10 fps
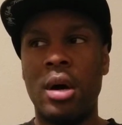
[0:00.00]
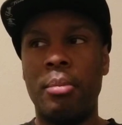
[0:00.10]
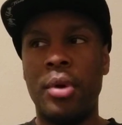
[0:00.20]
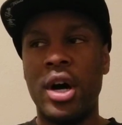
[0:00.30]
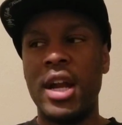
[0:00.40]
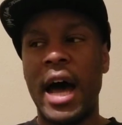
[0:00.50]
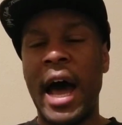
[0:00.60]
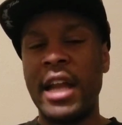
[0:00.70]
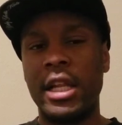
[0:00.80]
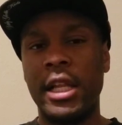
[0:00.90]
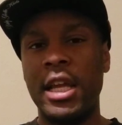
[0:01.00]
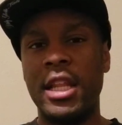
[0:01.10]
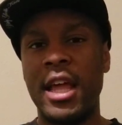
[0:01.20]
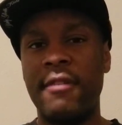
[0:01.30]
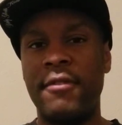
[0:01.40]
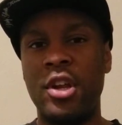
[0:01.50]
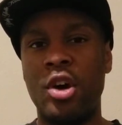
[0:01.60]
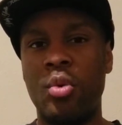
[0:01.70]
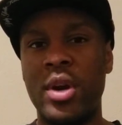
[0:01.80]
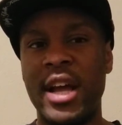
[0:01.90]
But I deleted that
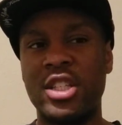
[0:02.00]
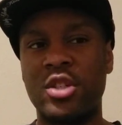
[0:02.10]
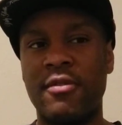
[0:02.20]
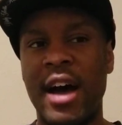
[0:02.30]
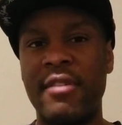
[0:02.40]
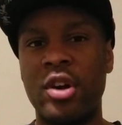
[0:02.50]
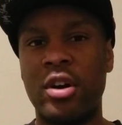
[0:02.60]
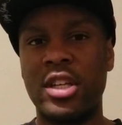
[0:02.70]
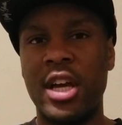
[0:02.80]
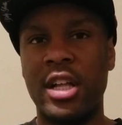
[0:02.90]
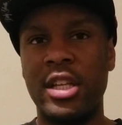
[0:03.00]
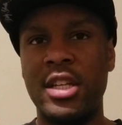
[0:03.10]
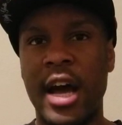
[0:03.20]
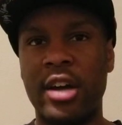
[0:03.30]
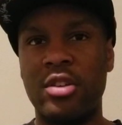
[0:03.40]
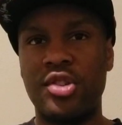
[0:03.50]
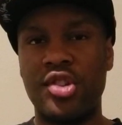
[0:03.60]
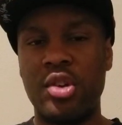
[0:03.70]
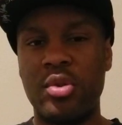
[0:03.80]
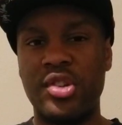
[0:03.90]
video when that Surviving R. Kelly
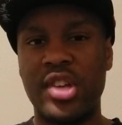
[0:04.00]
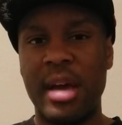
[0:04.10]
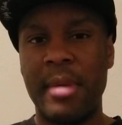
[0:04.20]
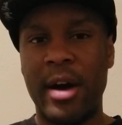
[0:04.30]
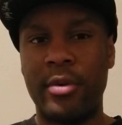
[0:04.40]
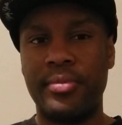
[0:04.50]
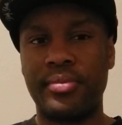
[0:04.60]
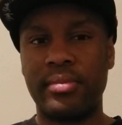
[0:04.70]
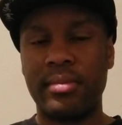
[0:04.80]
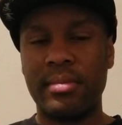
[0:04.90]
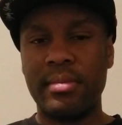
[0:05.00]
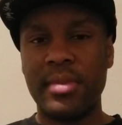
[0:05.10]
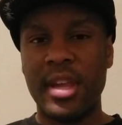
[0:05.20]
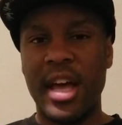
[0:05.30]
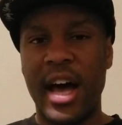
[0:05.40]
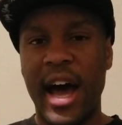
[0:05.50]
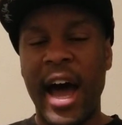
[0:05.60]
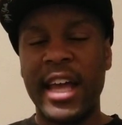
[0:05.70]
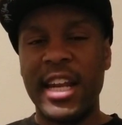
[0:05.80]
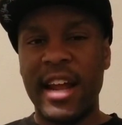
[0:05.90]
docu-series came out.
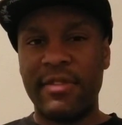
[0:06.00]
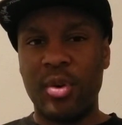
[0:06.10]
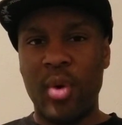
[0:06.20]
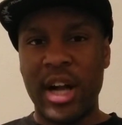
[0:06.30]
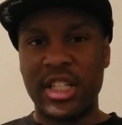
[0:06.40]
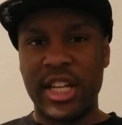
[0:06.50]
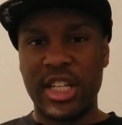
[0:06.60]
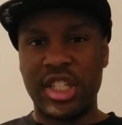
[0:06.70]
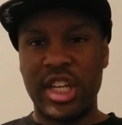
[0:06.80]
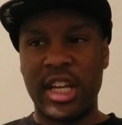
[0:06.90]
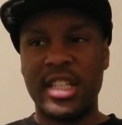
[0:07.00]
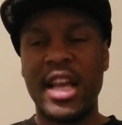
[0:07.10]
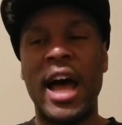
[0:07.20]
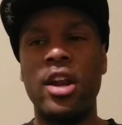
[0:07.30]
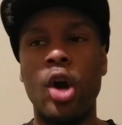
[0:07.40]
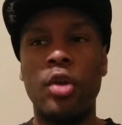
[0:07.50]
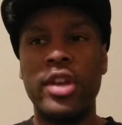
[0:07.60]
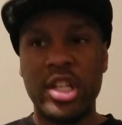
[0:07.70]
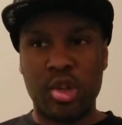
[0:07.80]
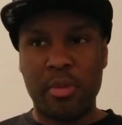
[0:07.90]
I didn't have to watch that shit because I know the
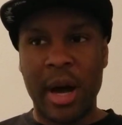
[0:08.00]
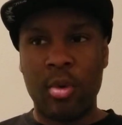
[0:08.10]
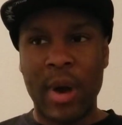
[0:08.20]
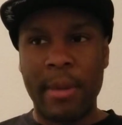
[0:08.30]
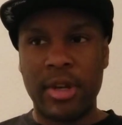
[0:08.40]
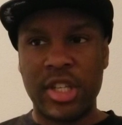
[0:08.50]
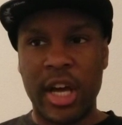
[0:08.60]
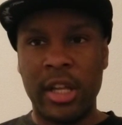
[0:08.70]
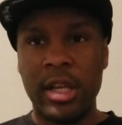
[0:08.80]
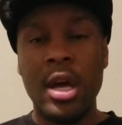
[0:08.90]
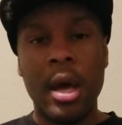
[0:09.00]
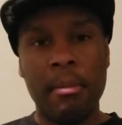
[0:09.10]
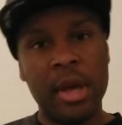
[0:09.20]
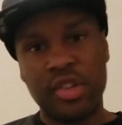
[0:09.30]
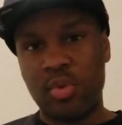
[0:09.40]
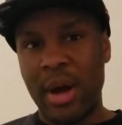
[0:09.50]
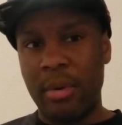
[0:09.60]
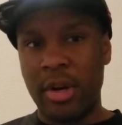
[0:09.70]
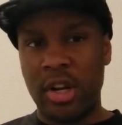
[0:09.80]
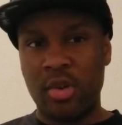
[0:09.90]
history about Robert Kelly messing around
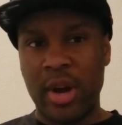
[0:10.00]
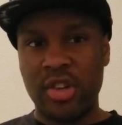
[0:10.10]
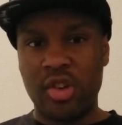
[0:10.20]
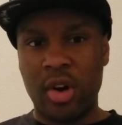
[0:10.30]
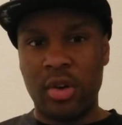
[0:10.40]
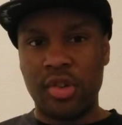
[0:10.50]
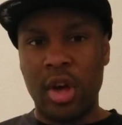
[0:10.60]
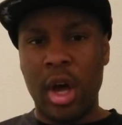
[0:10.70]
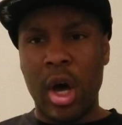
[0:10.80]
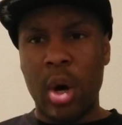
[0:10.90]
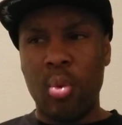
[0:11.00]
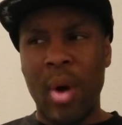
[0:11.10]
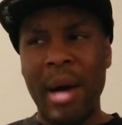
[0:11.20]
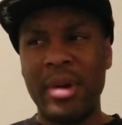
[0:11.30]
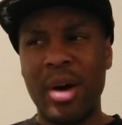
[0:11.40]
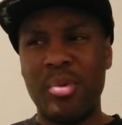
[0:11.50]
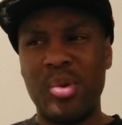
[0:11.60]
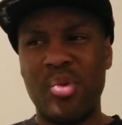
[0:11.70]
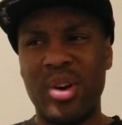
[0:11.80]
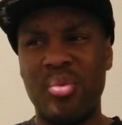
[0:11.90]
with underage girls. Why would I
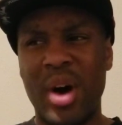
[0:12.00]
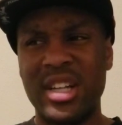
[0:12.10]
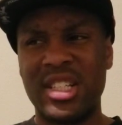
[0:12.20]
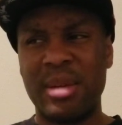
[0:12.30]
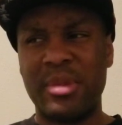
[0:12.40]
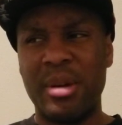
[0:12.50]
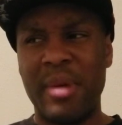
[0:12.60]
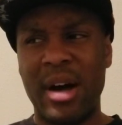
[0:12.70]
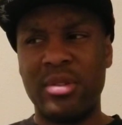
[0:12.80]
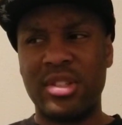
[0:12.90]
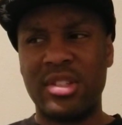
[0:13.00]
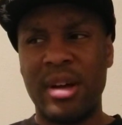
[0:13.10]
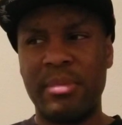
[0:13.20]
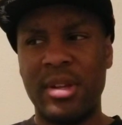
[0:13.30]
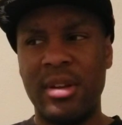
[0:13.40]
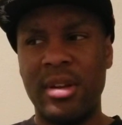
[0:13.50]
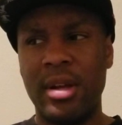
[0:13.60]
want to watch something about something?